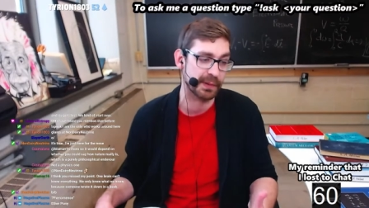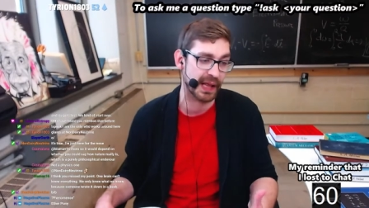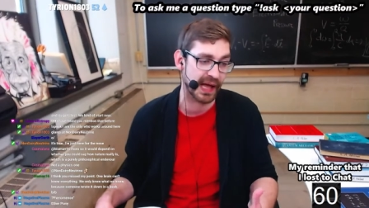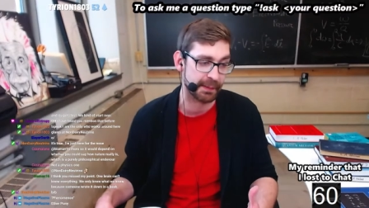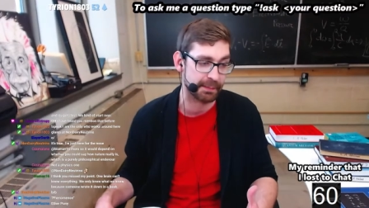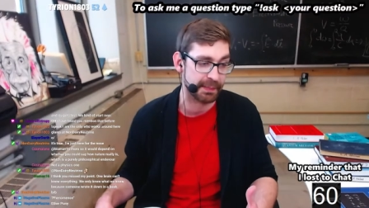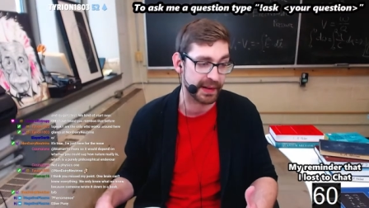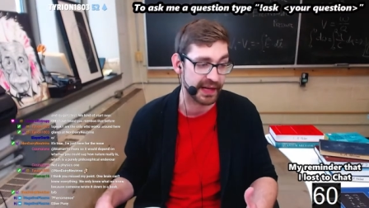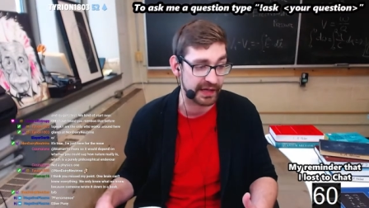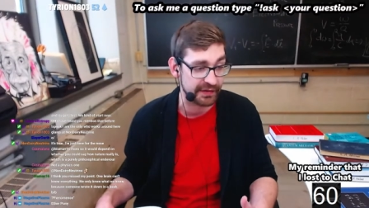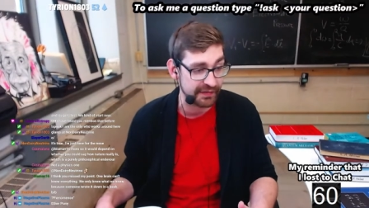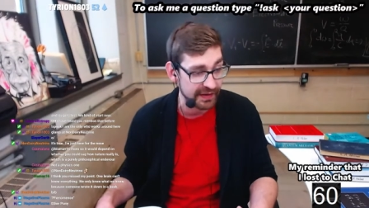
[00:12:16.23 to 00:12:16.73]

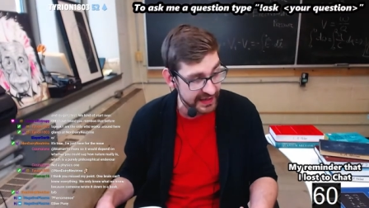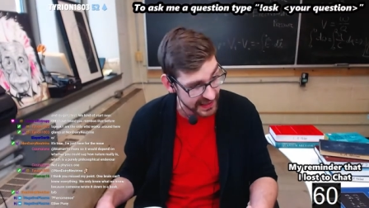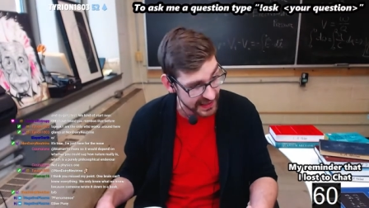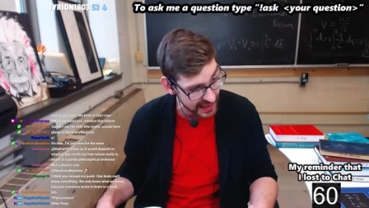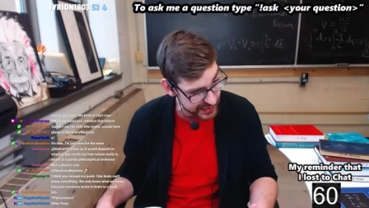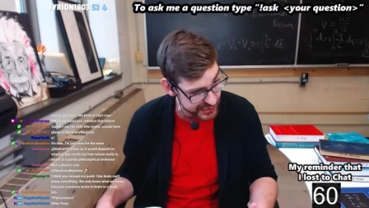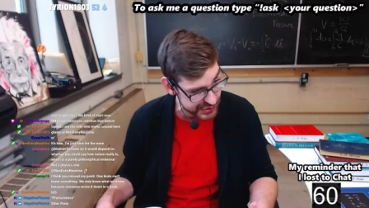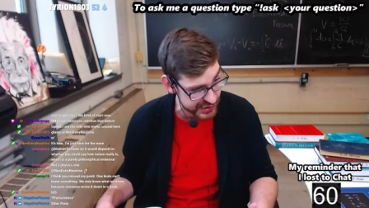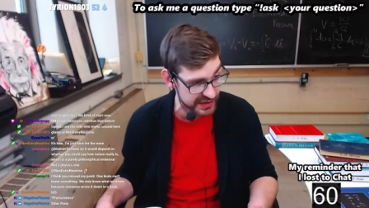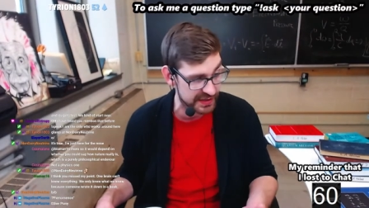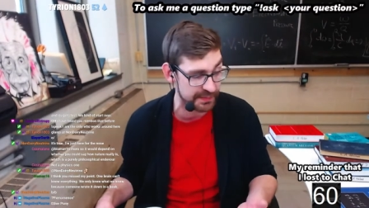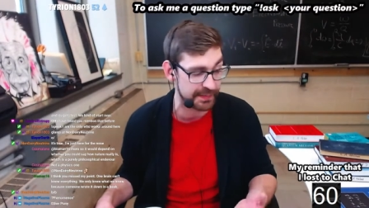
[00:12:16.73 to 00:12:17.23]
black body
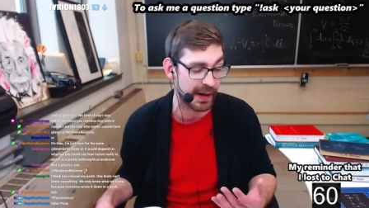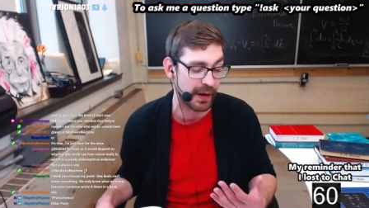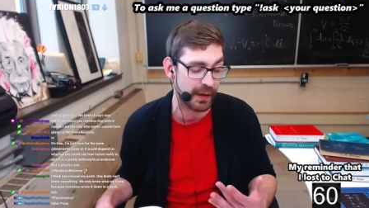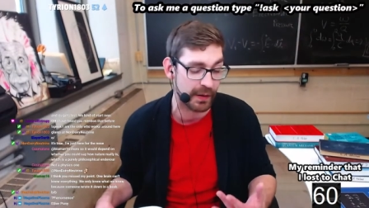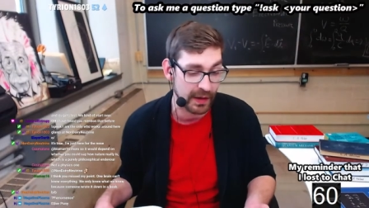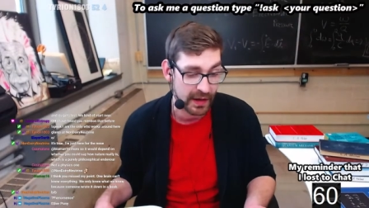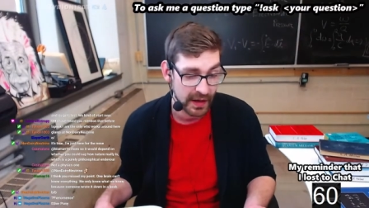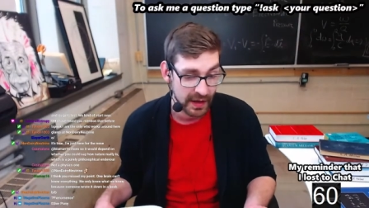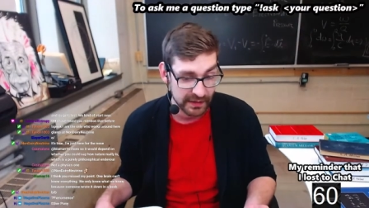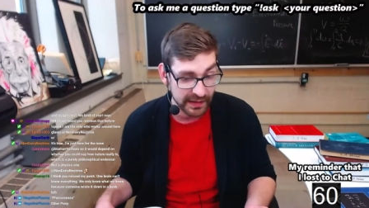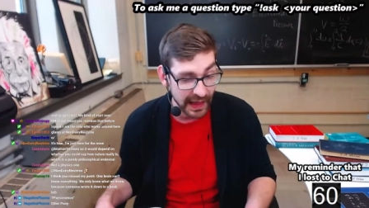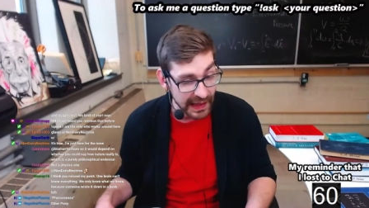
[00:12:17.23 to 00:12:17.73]
radiation,
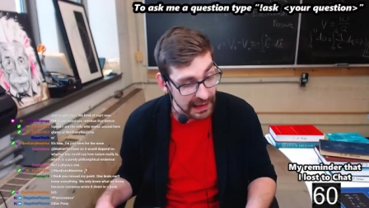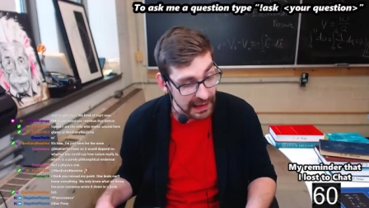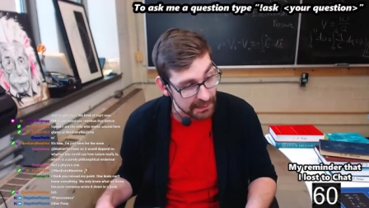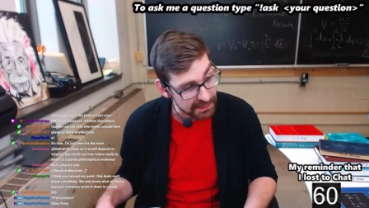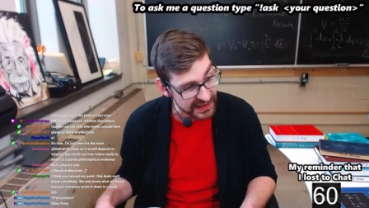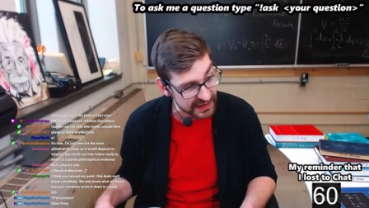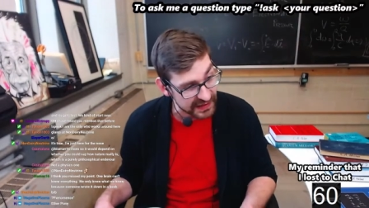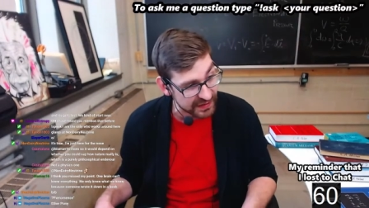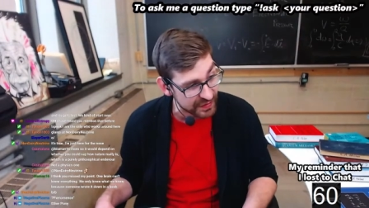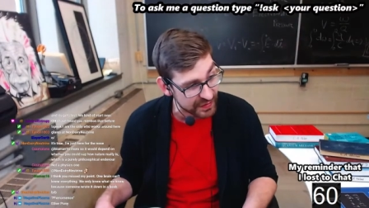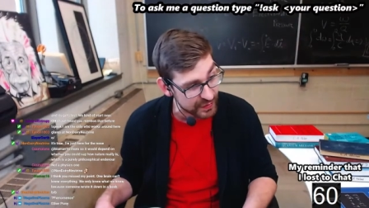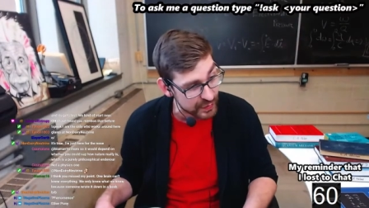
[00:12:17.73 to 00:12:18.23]
about light
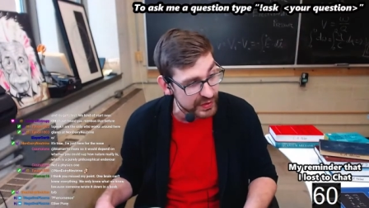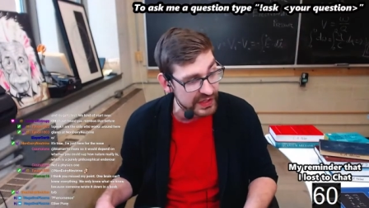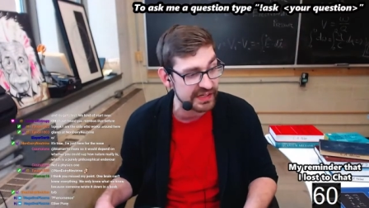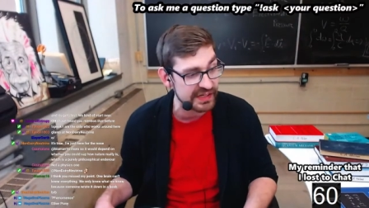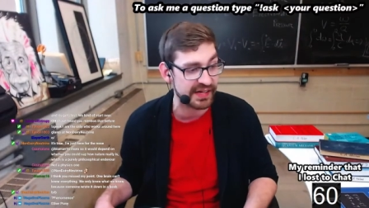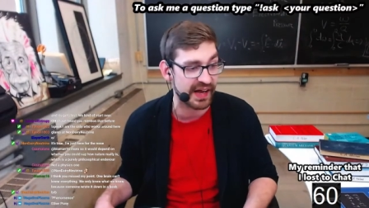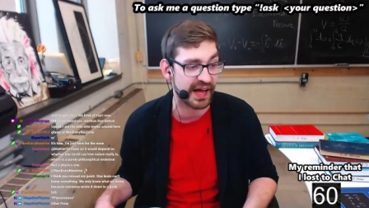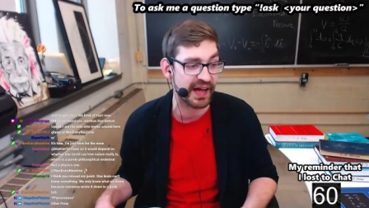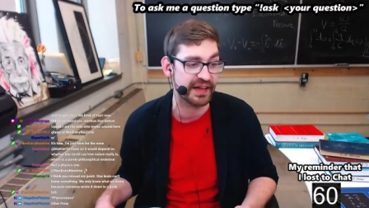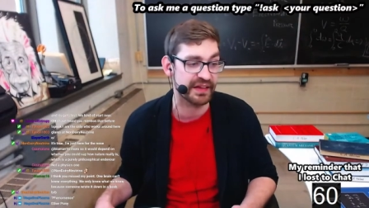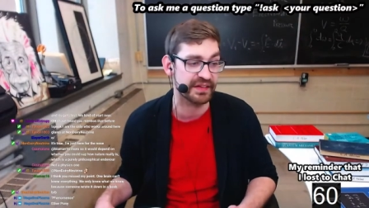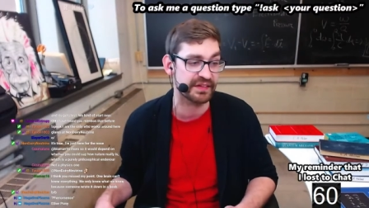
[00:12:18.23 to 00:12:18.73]
being
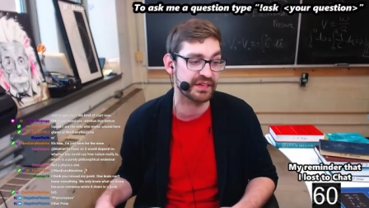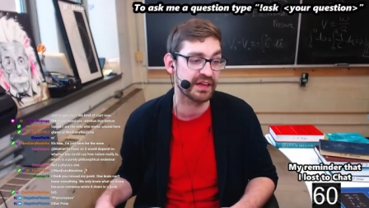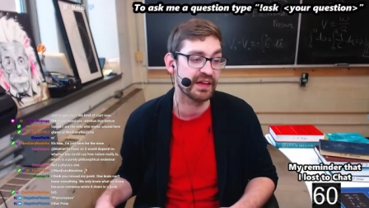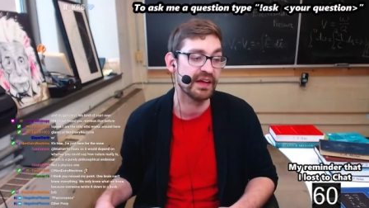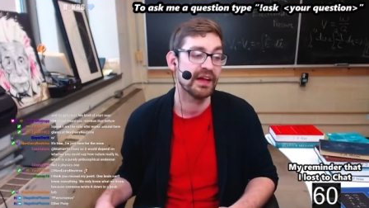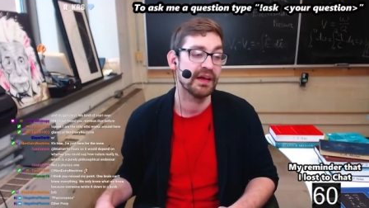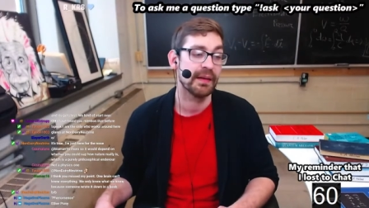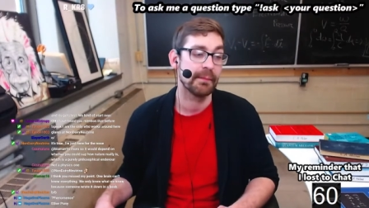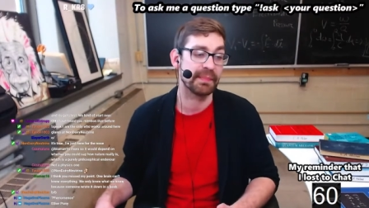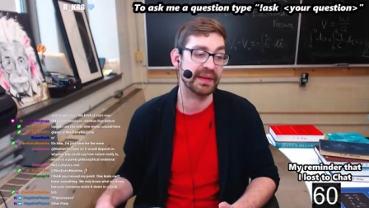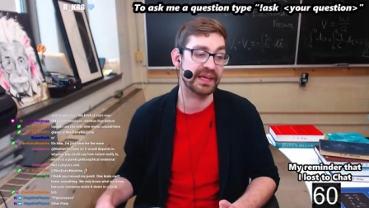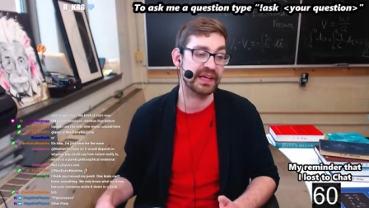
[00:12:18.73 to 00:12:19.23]
discretized
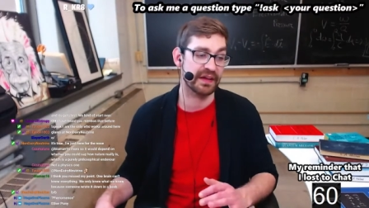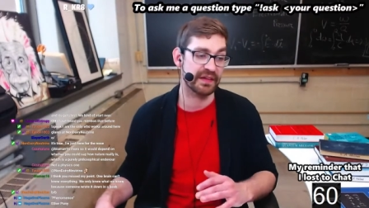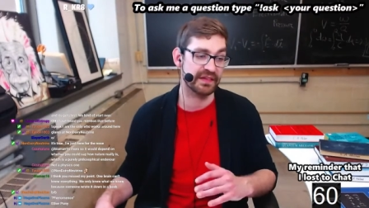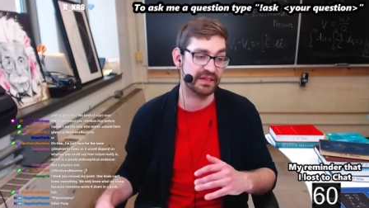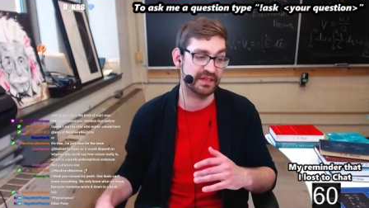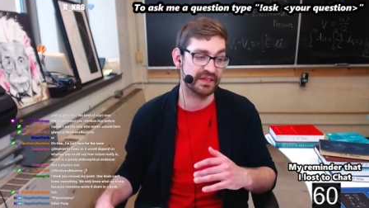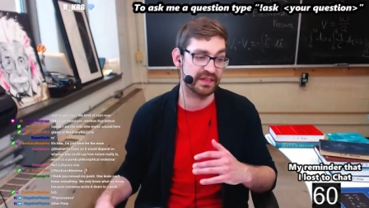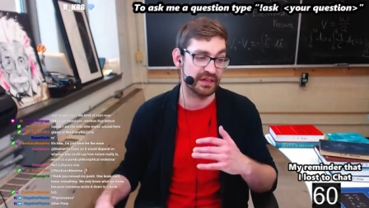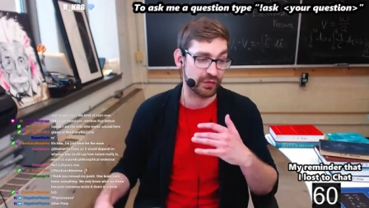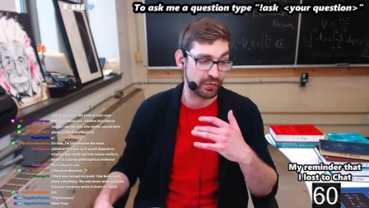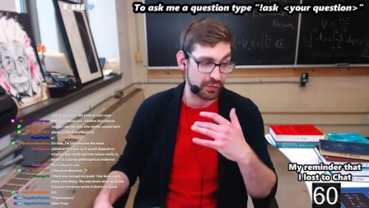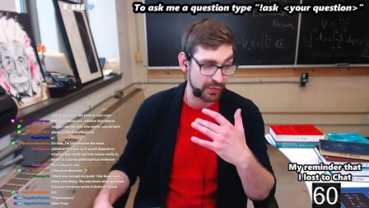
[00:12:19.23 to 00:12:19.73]
because
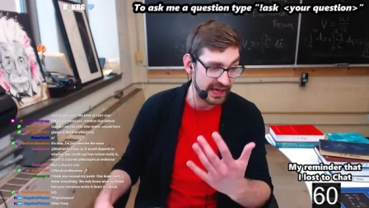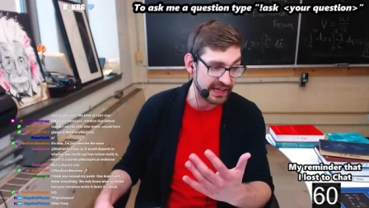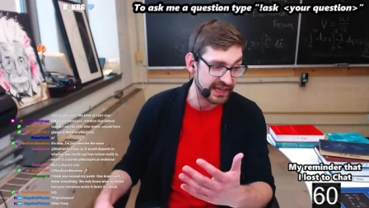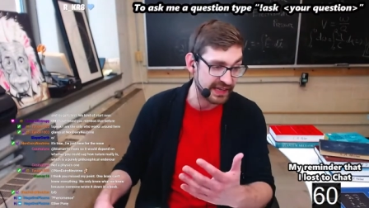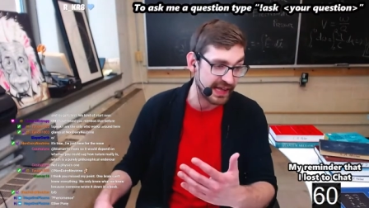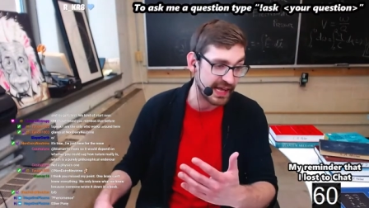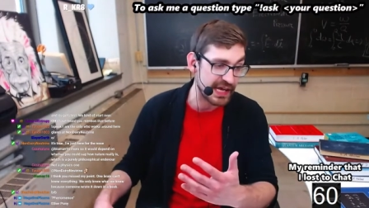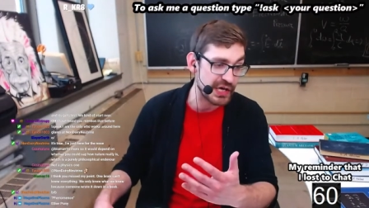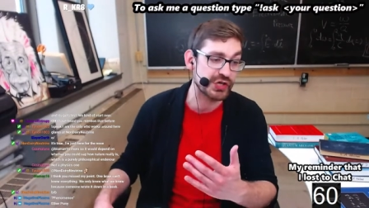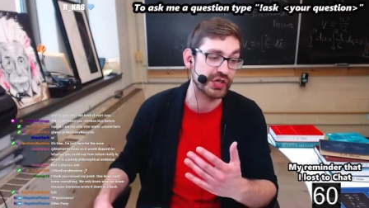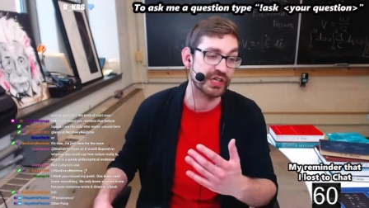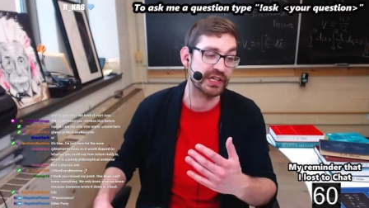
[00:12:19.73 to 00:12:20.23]
these
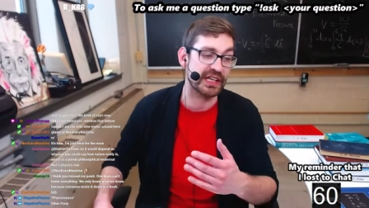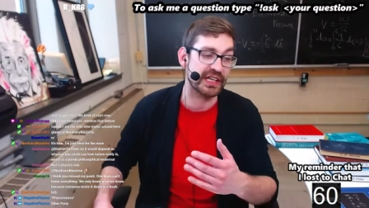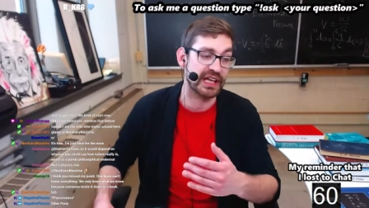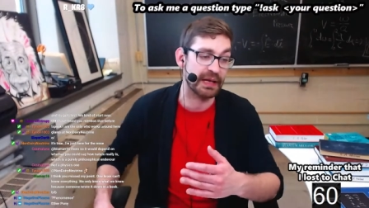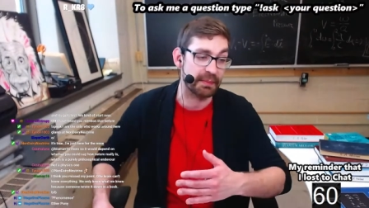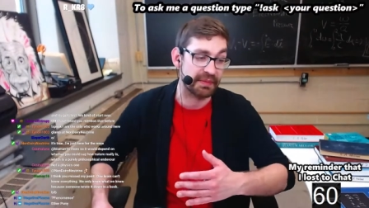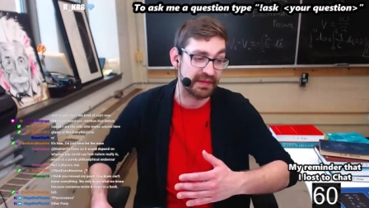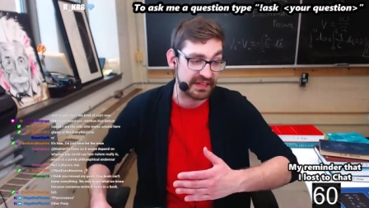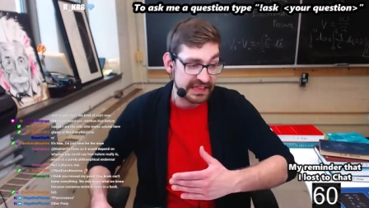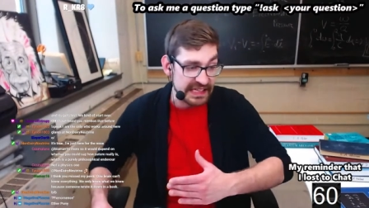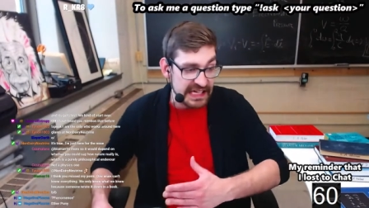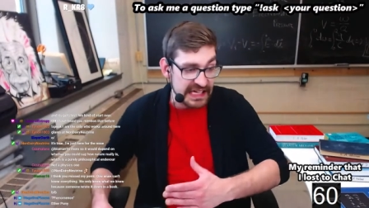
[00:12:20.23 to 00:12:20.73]
radiation
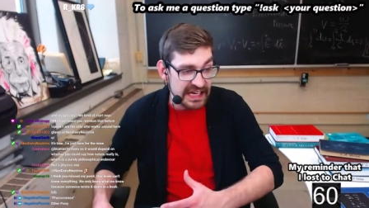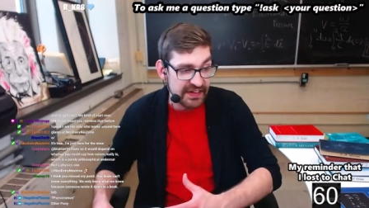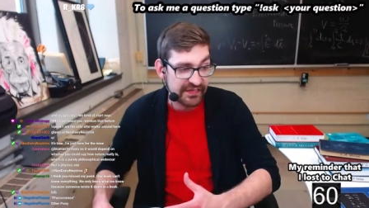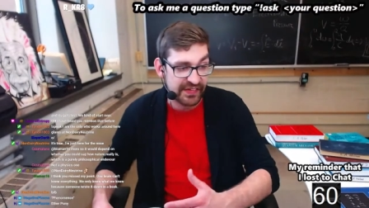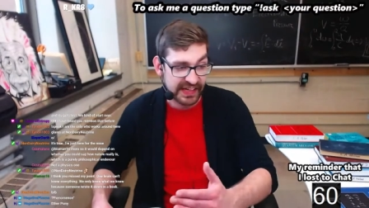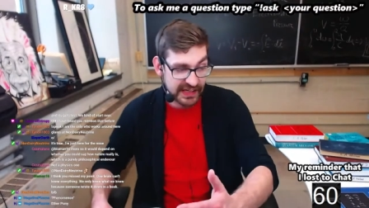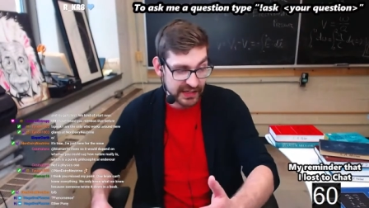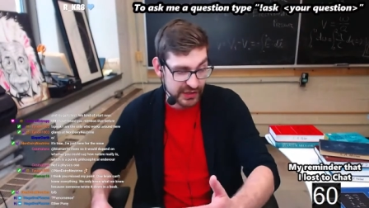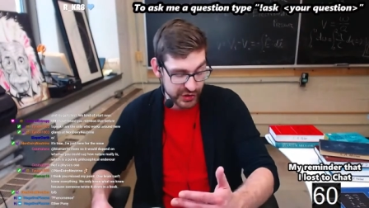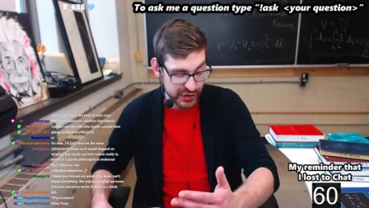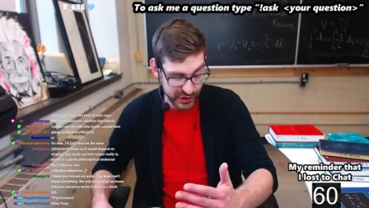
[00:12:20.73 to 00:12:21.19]
keeps leaving in